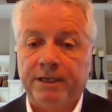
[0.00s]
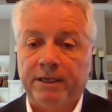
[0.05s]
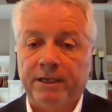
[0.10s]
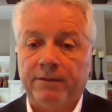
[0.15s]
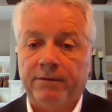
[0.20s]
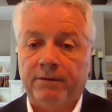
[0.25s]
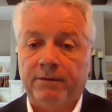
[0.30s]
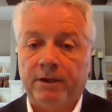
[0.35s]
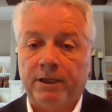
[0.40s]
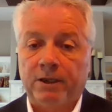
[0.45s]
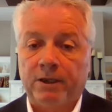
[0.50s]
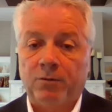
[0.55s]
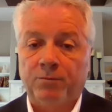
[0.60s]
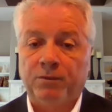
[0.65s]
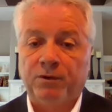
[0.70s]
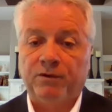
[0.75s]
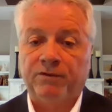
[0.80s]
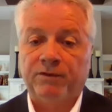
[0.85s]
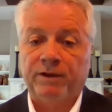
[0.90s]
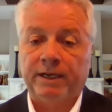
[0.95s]
I hope
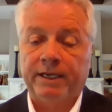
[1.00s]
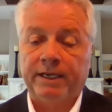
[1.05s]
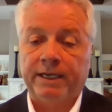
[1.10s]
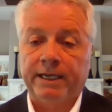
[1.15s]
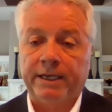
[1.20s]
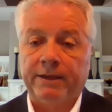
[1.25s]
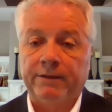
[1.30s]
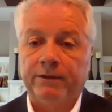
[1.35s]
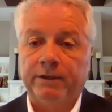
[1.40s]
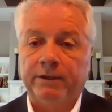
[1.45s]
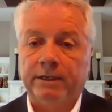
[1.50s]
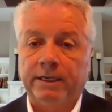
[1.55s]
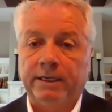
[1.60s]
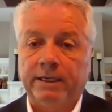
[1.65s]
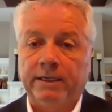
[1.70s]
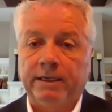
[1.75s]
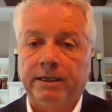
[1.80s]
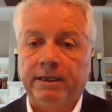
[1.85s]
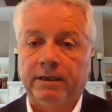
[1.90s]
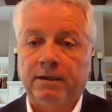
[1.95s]
you're finding out that
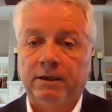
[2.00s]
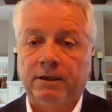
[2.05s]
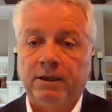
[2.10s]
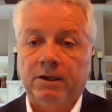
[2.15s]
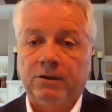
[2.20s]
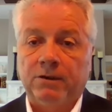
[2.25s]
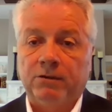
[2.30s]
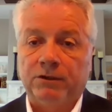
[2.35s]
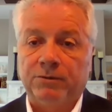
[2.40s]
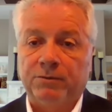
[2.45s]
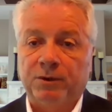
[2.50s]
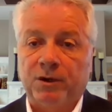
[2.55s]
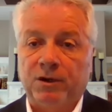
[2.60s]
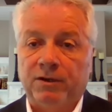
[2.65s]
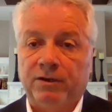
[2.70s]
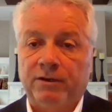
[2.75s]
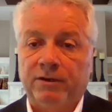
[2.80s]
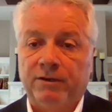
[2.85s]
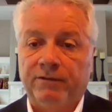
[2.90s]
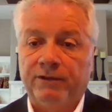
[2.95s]
I
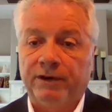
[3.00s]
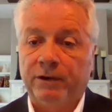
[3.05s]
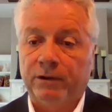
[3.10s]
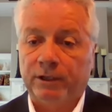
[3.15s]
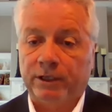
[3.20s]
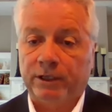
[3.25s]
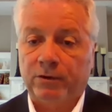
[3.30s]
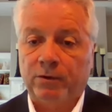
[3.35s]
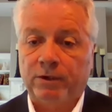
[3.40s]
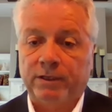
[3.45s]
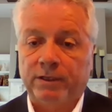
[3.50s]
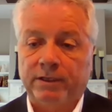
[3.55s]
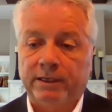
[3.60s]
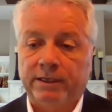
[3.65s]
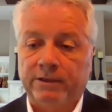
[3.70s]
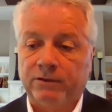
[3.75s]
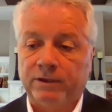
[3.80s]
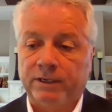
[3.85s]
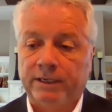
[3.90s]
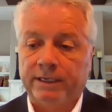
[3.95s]
respond fairly quickly. I
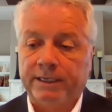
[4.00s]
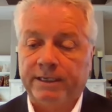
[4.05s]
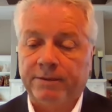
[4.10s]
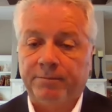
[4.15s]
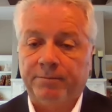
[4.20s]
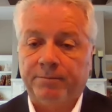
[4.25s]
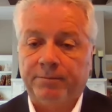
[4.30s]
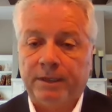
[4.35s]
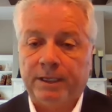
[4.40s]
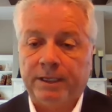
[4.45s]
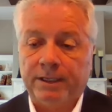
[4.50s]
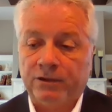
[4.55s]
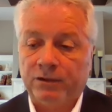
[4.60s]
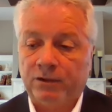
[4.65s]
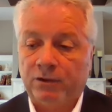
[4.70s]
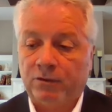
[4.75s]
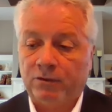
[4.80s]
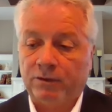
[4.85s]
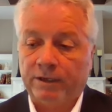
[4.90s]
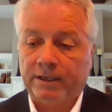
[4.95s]
try to get a
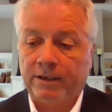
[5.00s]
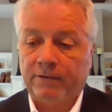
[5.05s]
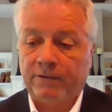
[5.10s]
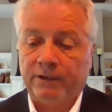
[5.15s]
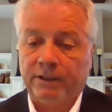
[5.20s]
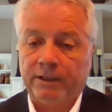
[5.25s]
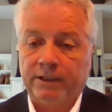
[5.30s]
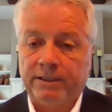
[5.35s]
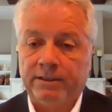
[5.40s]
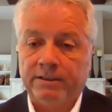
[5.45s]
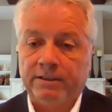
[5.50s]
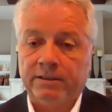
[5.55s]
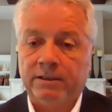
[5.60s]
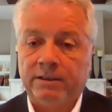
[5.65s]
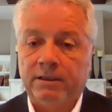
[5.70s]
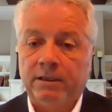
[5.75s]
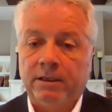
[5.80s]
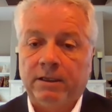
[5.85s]
turnaround of at least